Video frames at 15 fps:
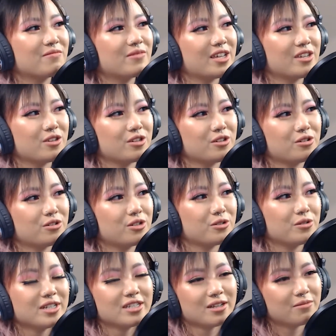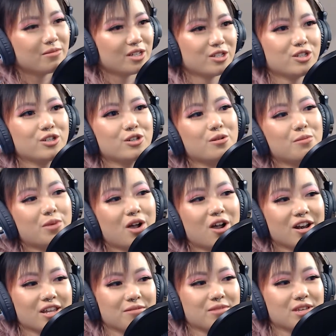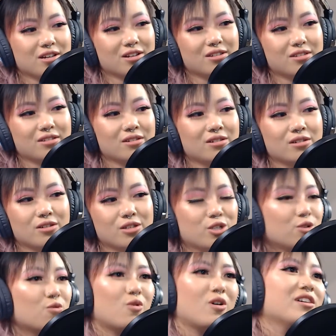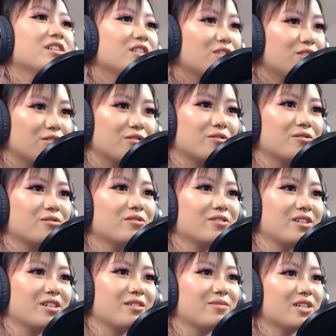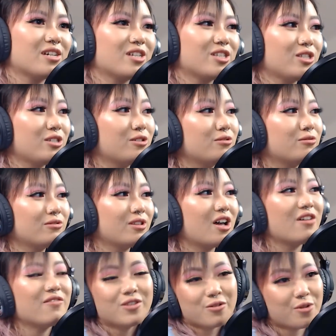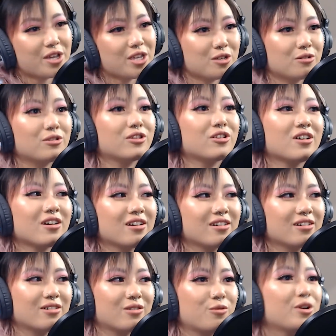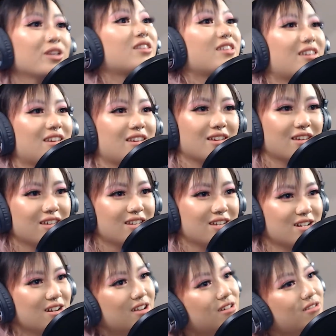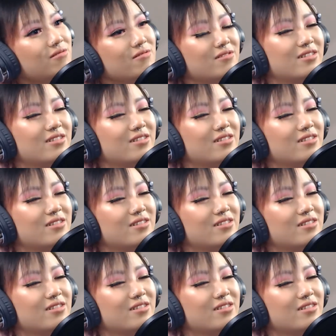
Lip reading: Like you're doing something to your body because you want to and because you love the way you look with it, you know?